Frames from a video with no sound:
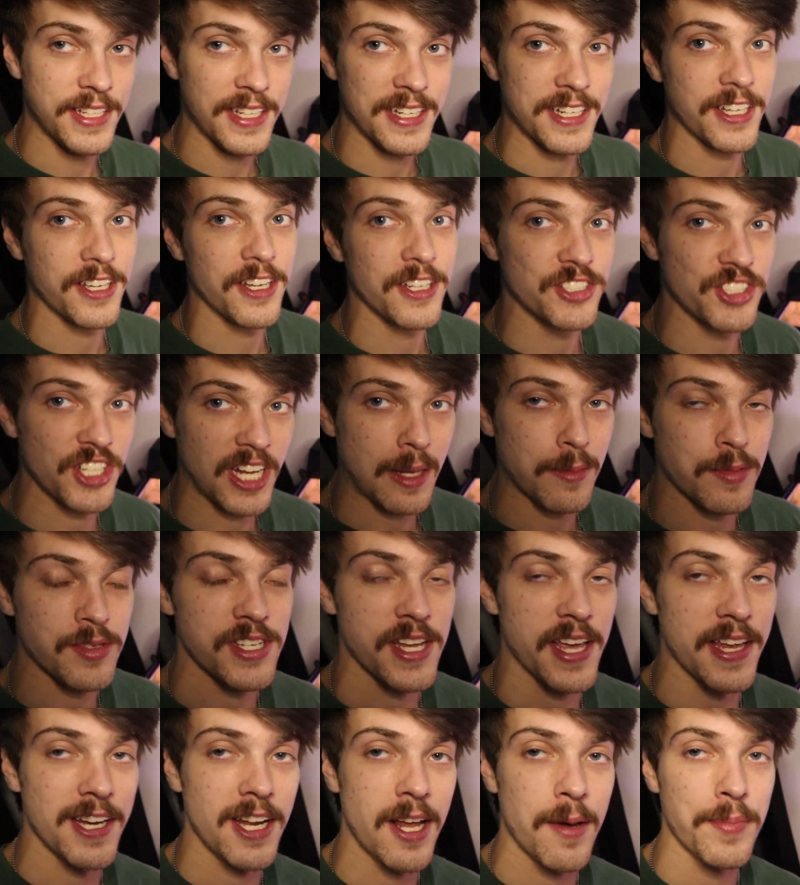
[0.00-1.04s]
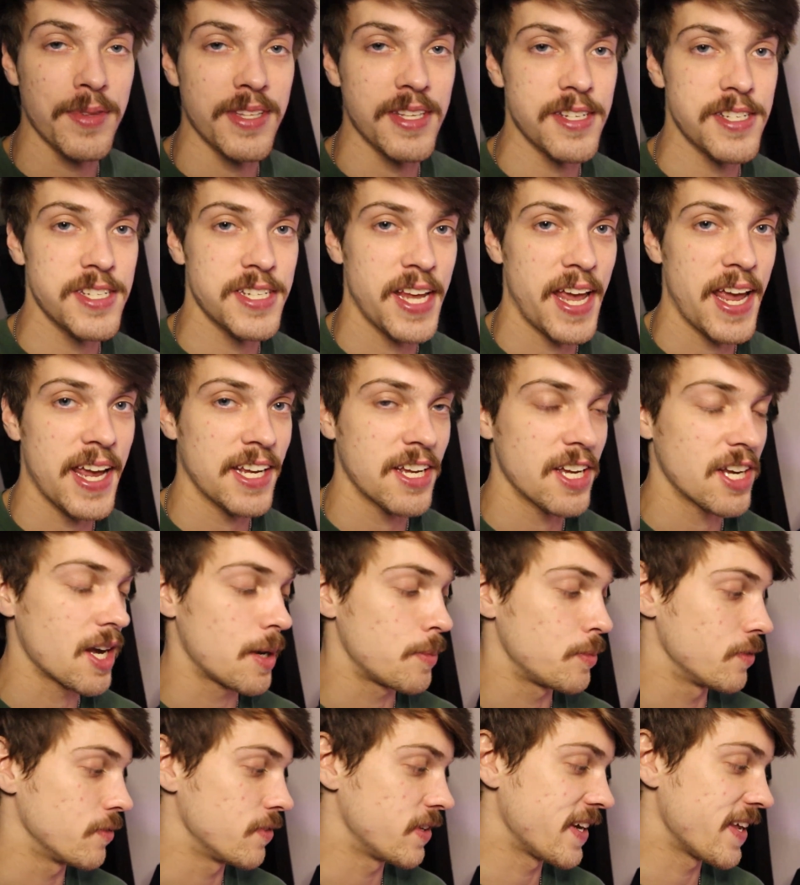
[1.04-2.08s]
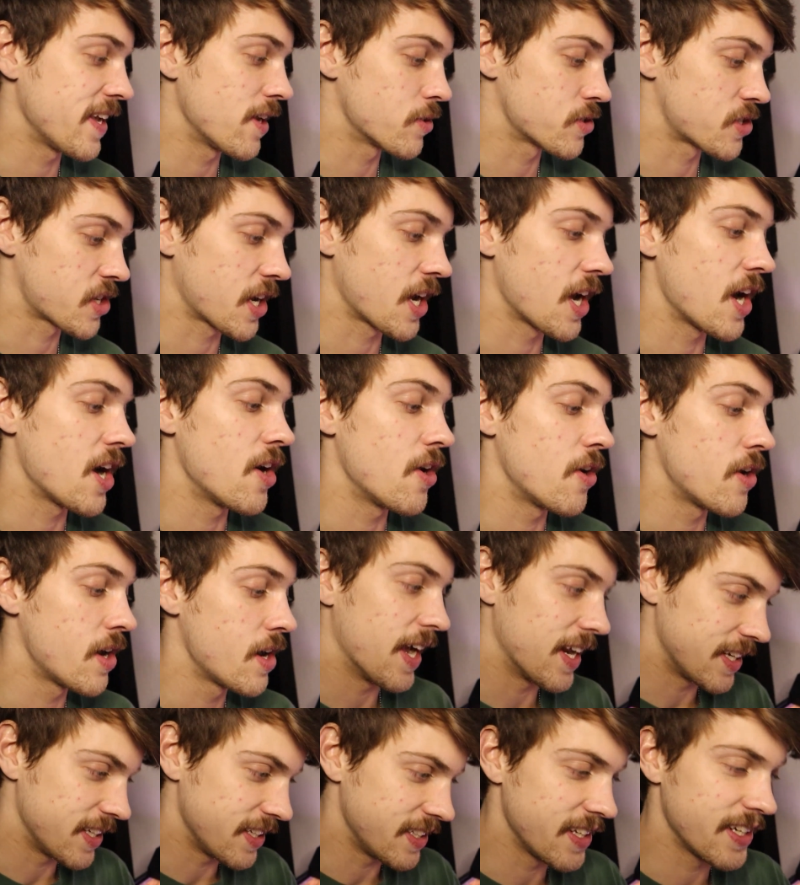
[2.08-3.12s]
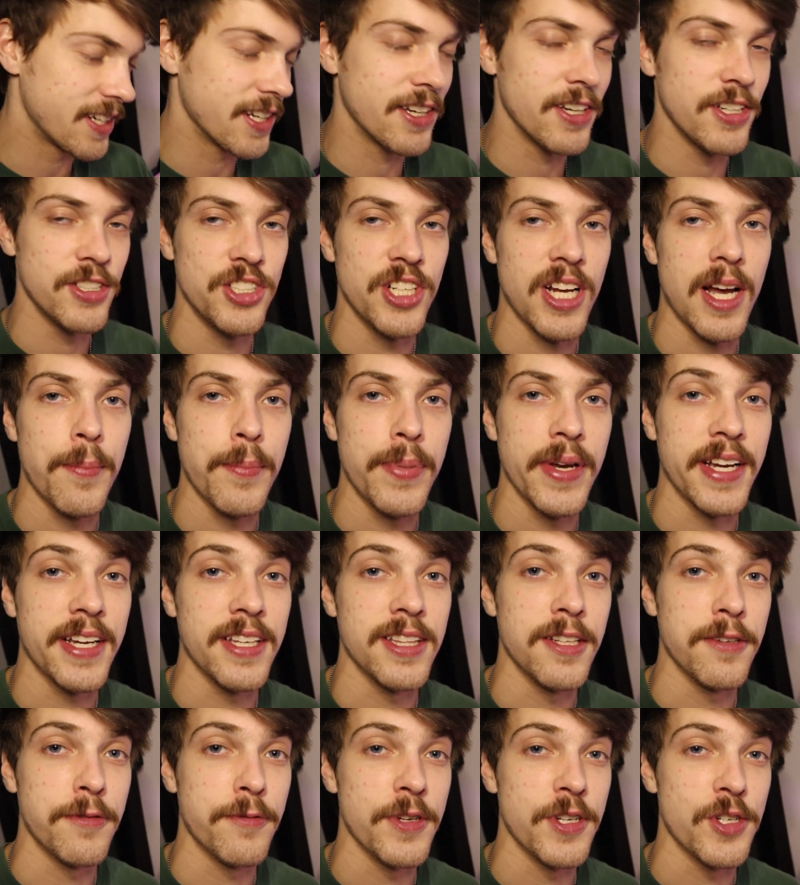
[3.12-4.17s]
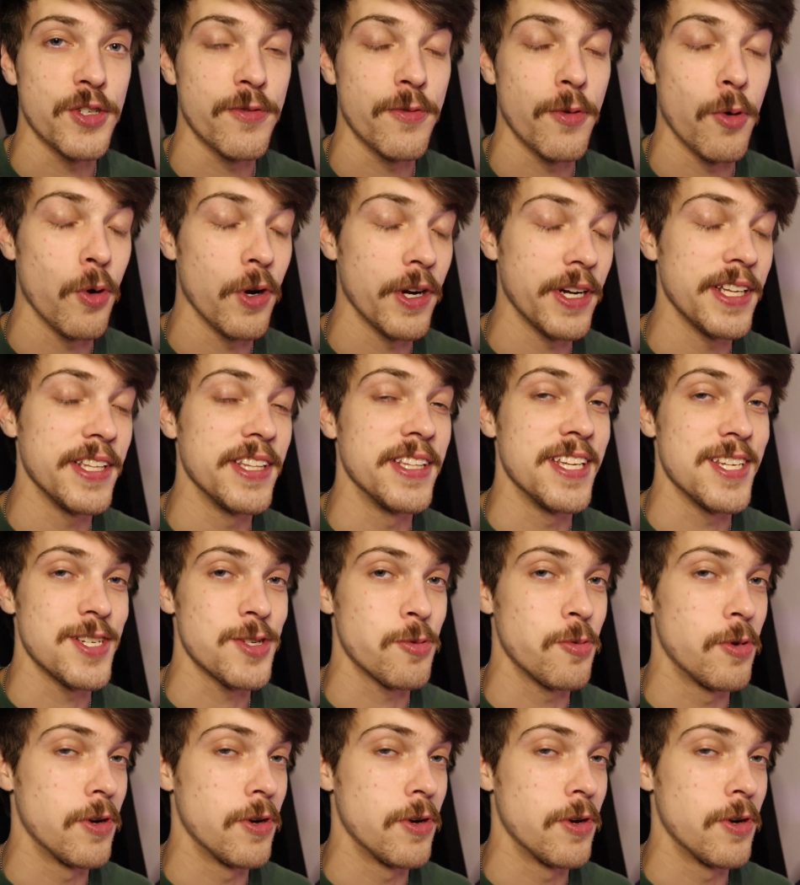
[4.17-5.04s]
did a good job setting up this tank a couple videos ago, and he did a good job picking the fish for it in this